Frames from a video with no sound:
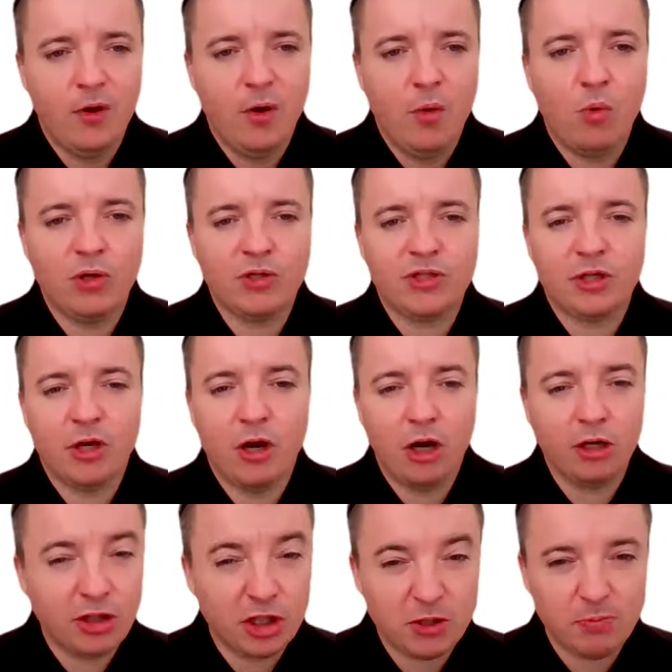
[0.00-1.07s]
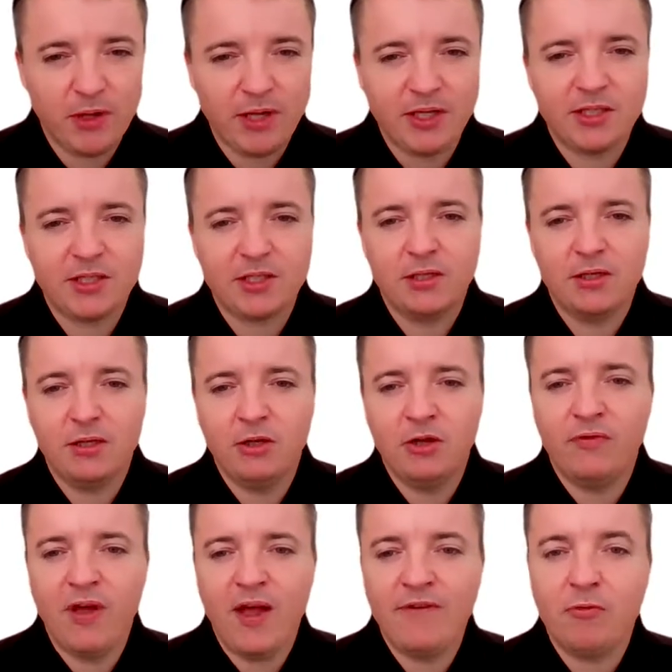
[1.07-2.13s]
What's the hottest place
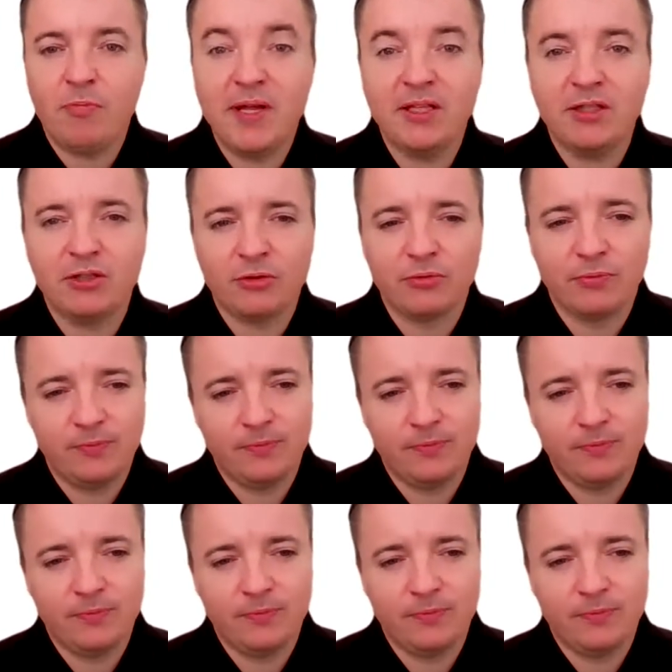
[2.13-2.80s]
you've ever been to?